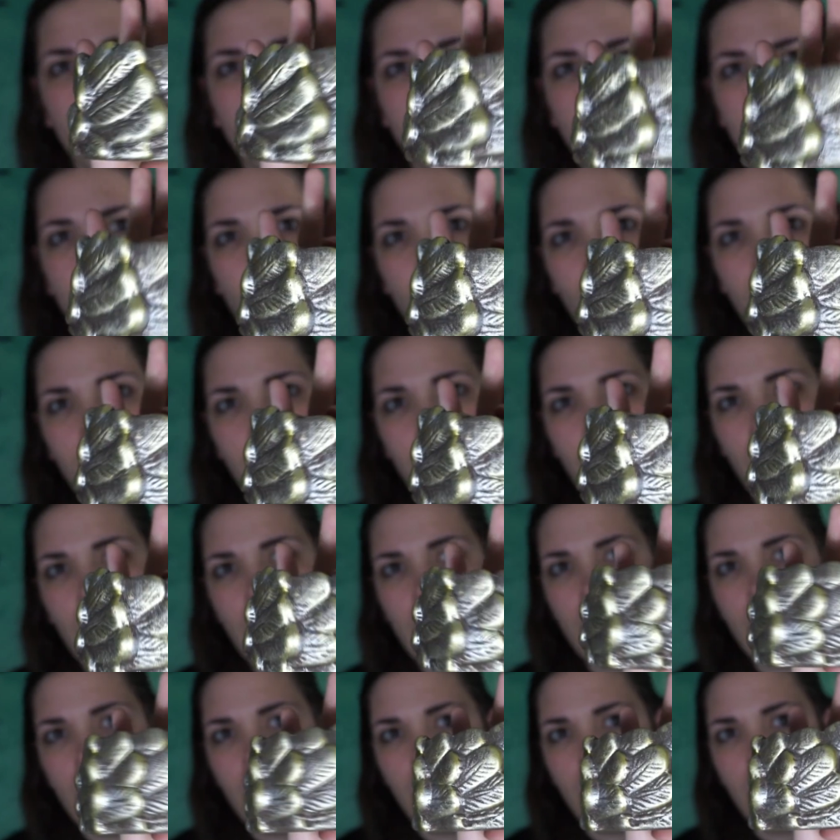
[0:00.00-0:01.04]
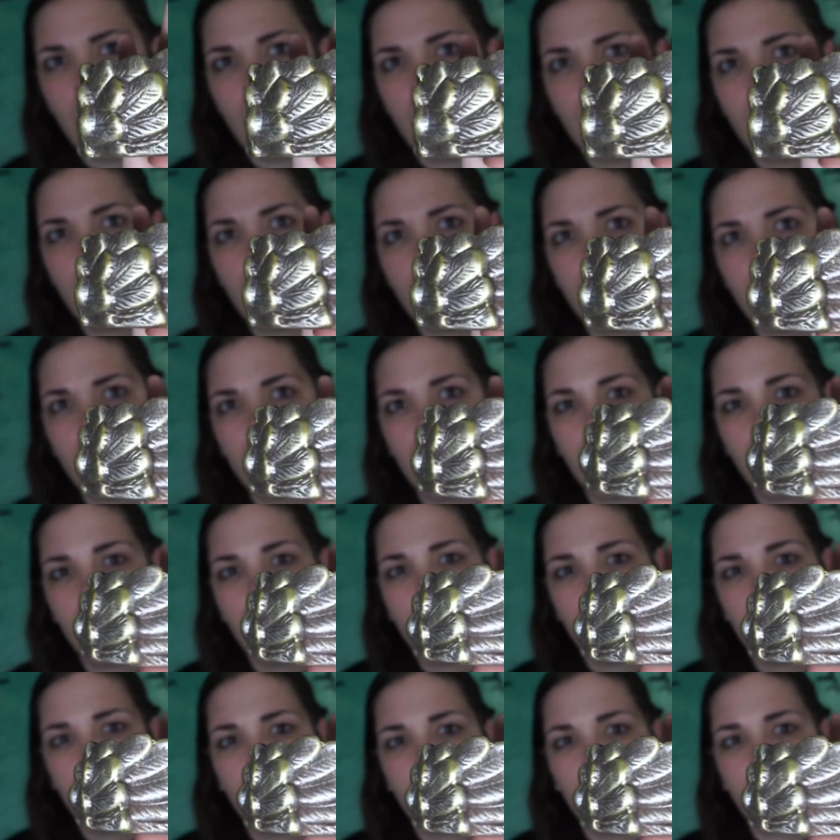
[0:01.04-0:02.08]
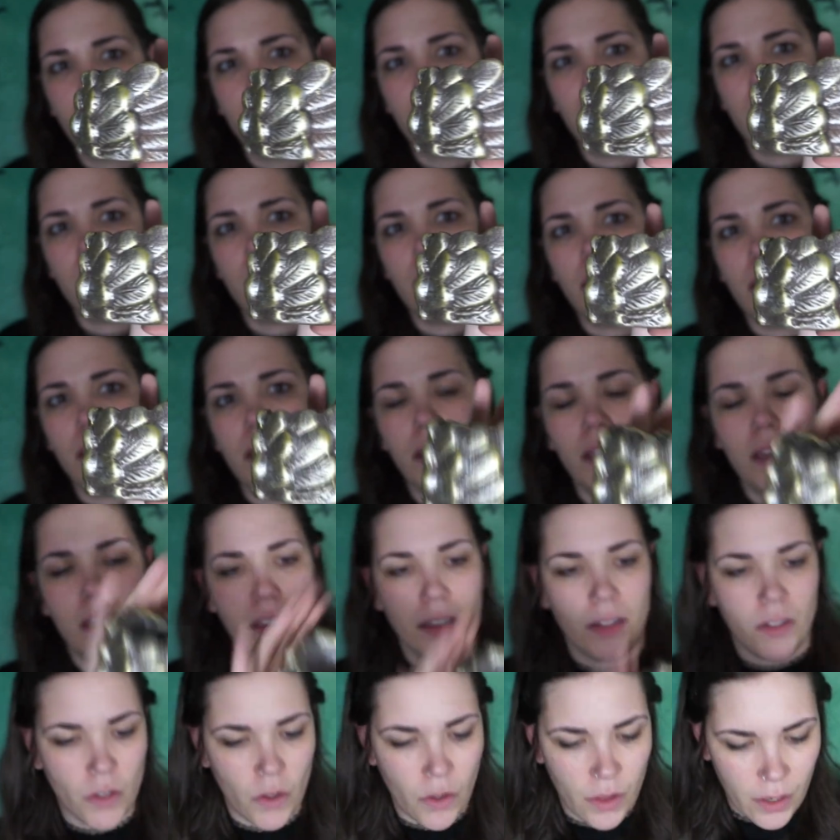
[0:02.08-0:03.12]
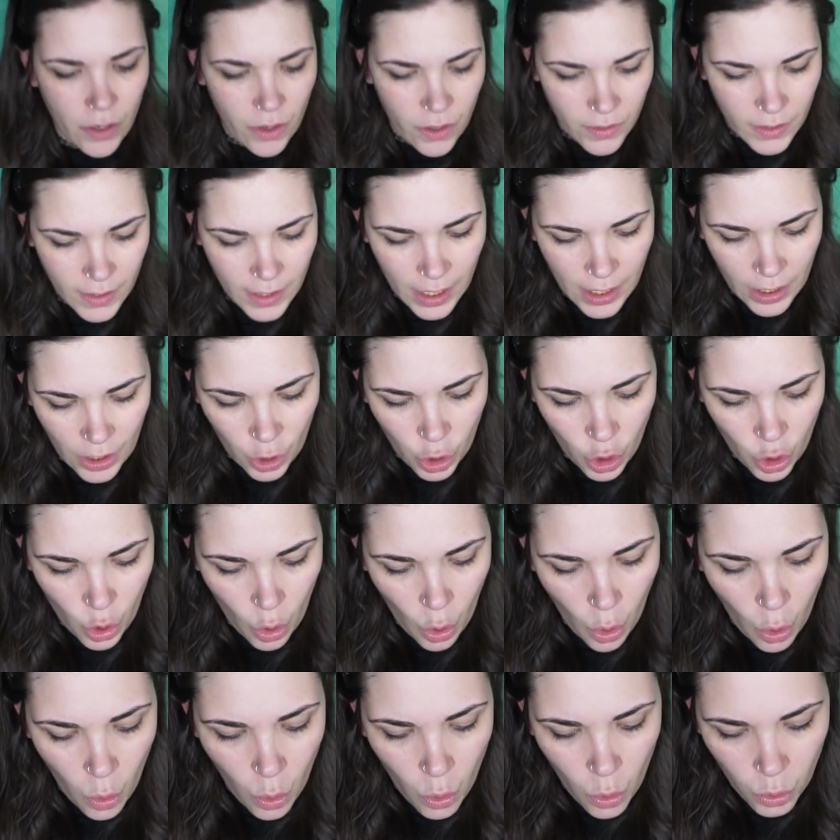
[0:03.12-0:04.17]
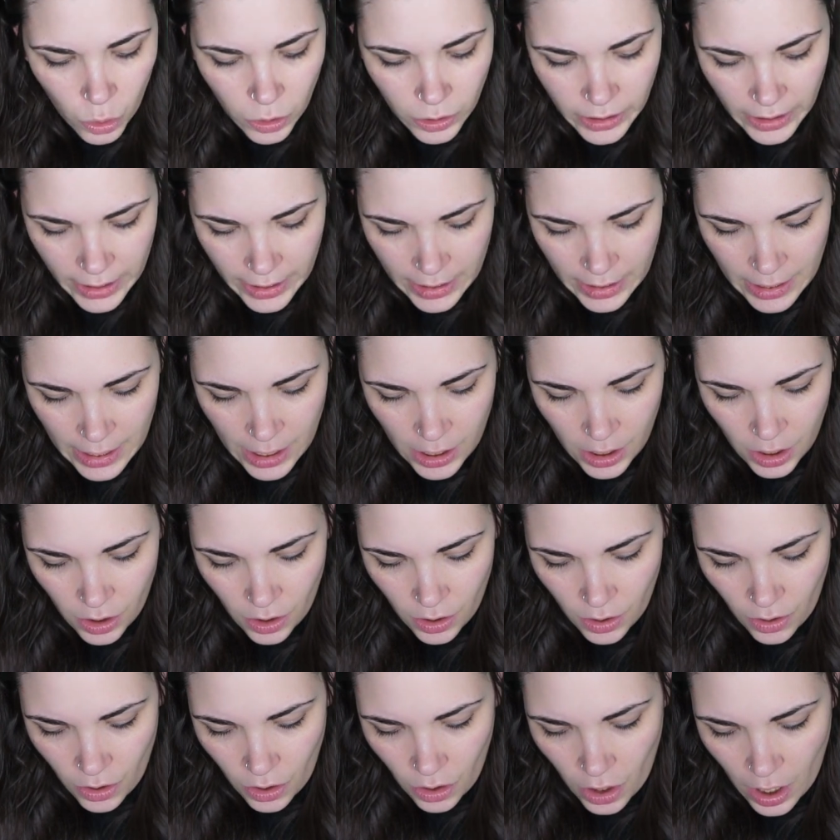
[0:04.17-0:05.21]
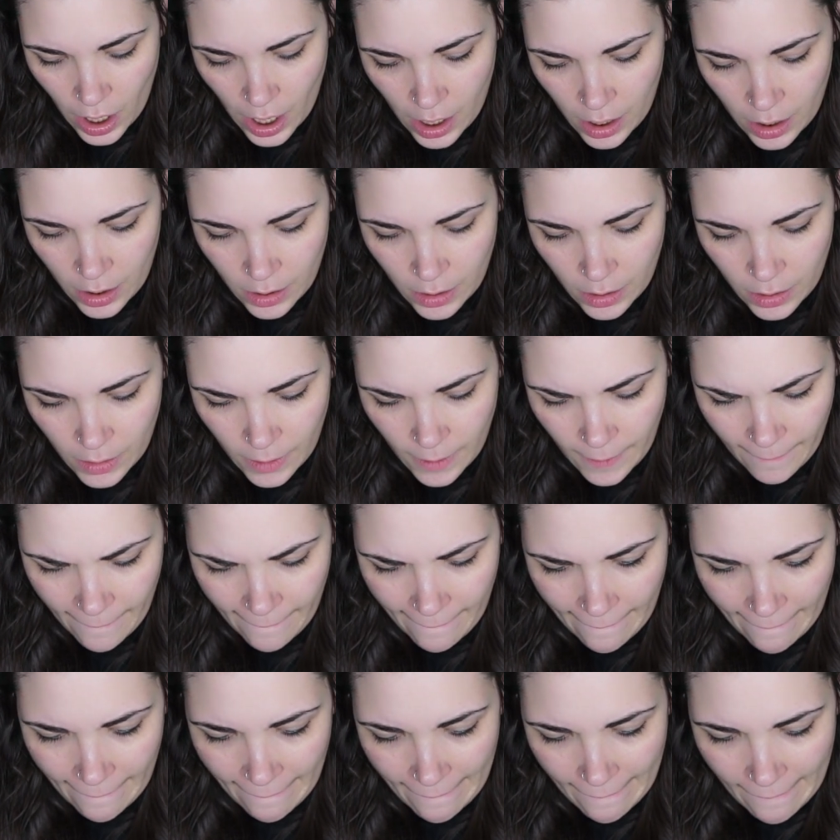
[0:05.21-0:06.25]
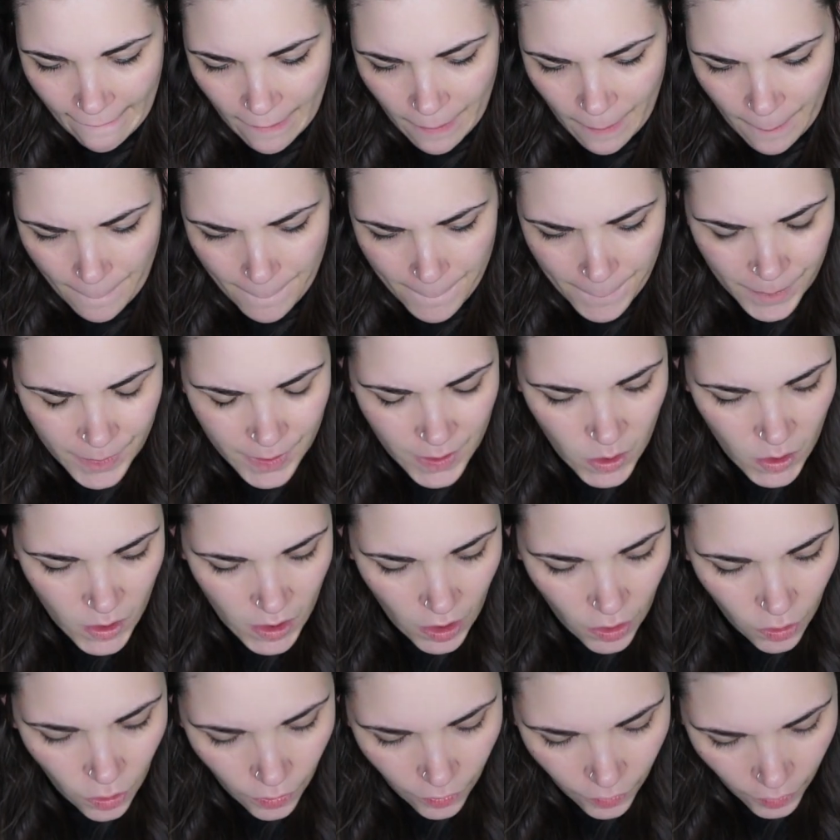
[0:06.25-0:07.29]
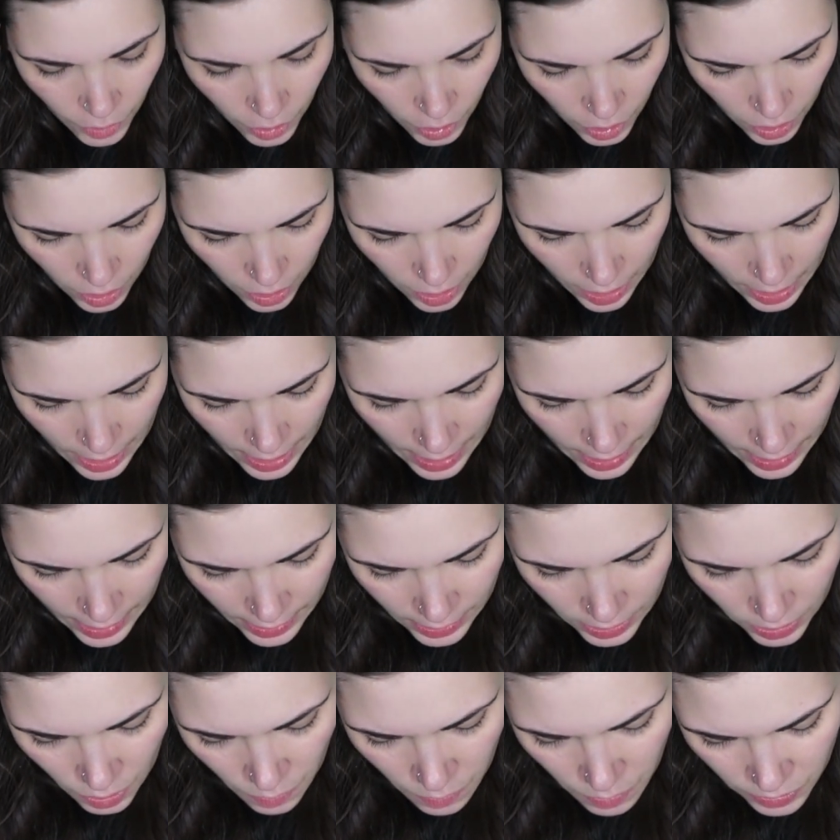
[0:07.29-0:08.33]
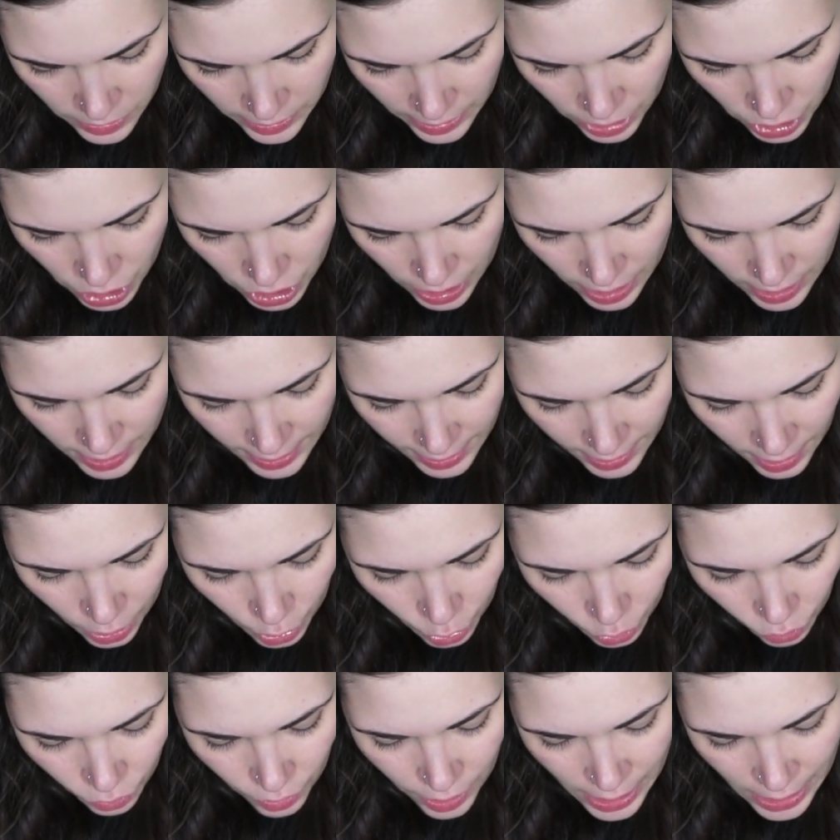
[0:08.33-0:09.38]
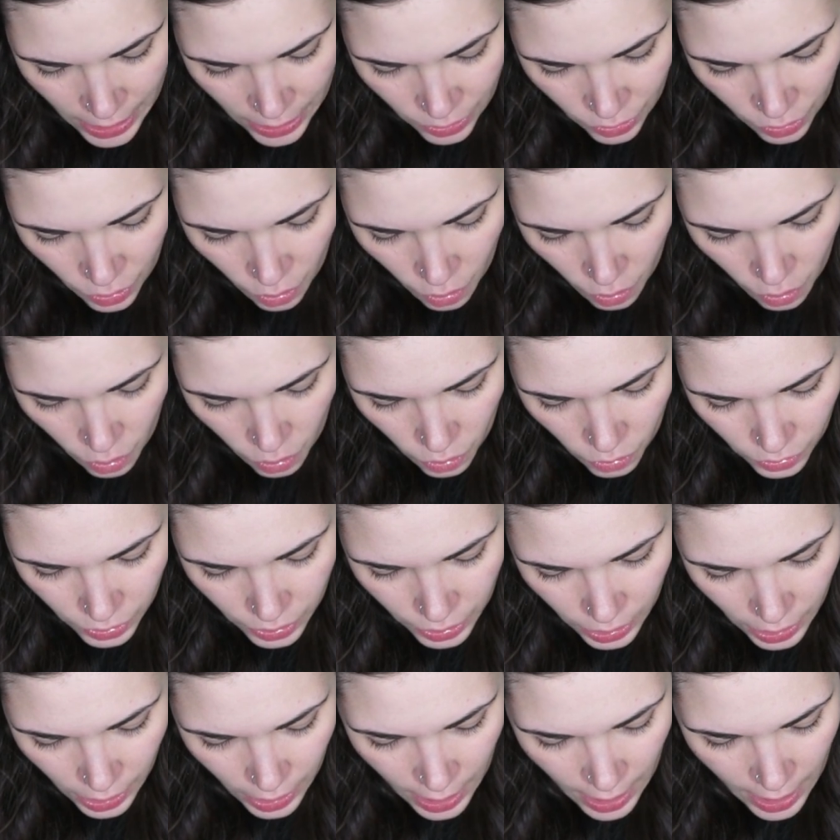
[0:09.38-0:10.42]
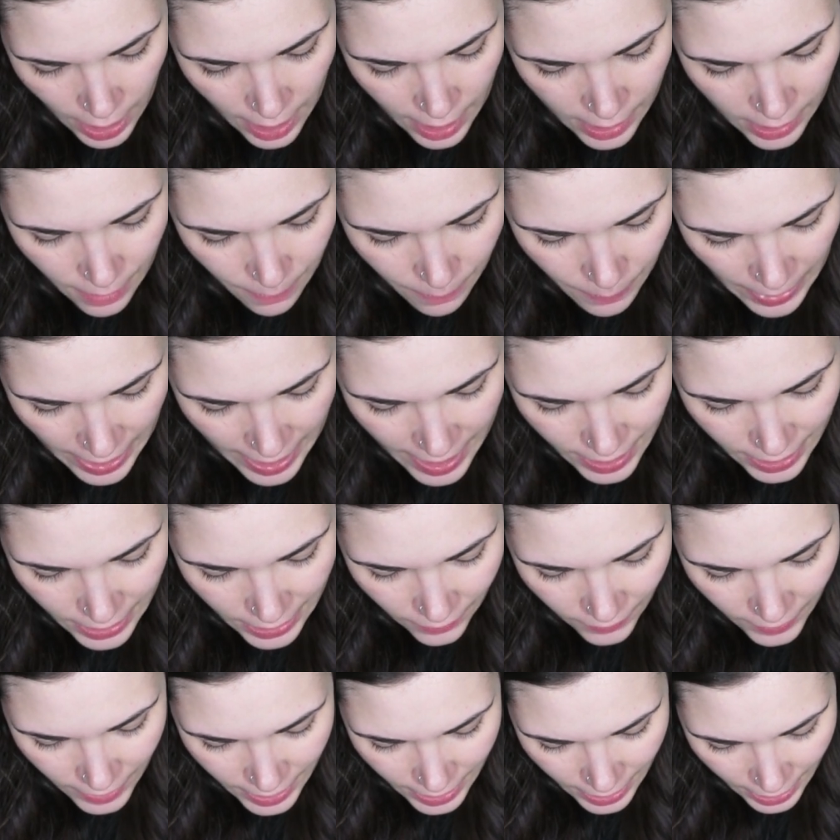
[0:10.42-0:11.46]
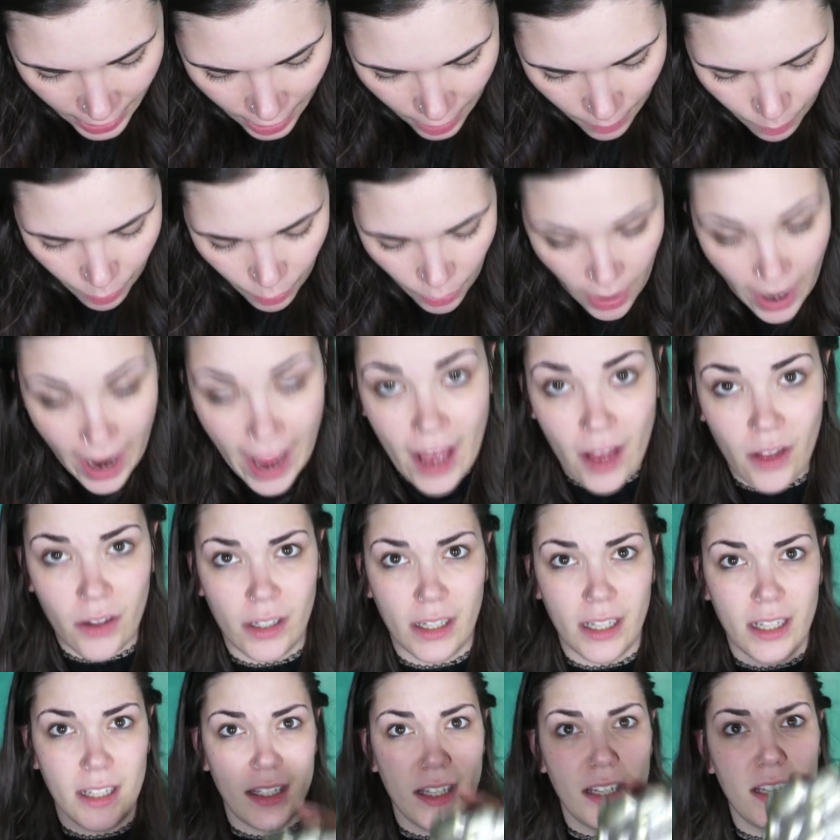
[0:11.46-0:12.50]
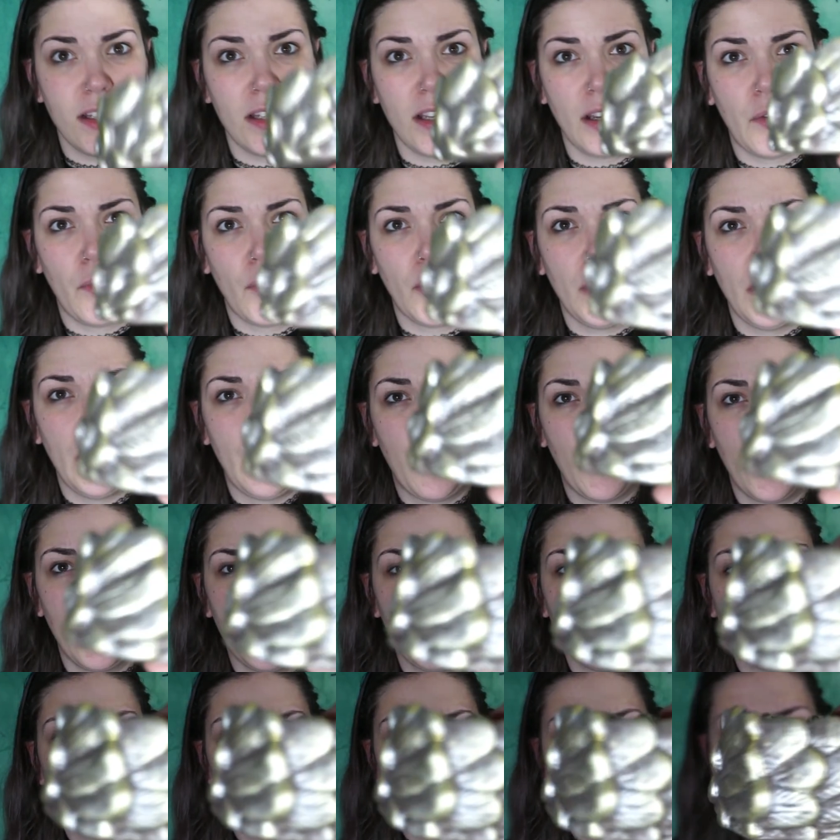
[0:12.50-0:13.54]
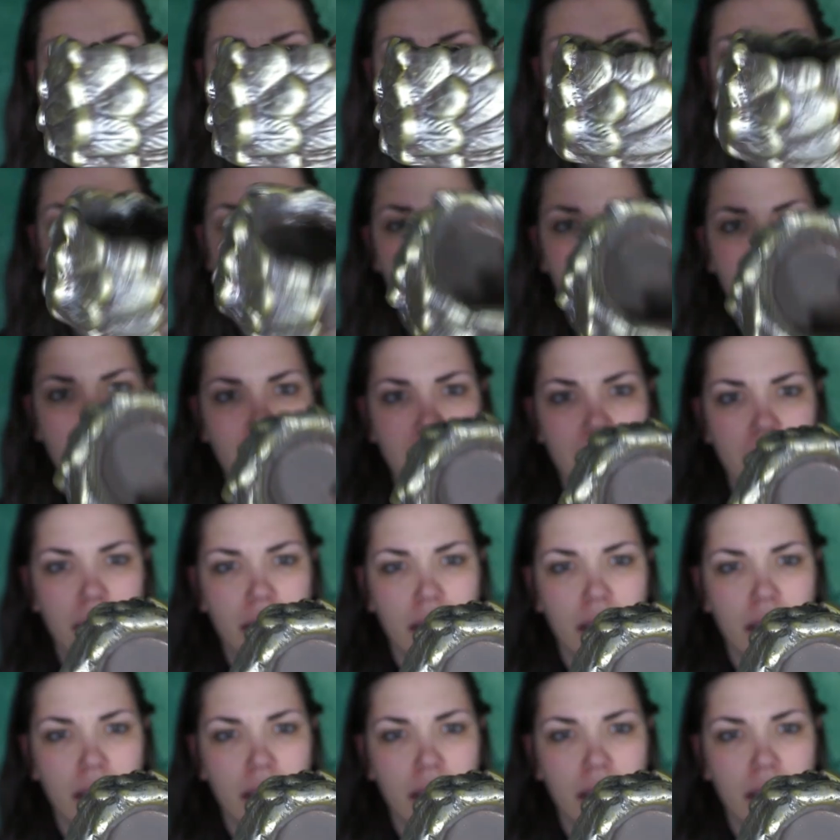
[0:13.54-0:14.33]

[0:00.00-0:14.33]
It's very pretty. The, so there's like gold in here and silver, and it's almost like, it's like a green gold. And the base of it's like a brown. This is like really pretty. It looks handmade.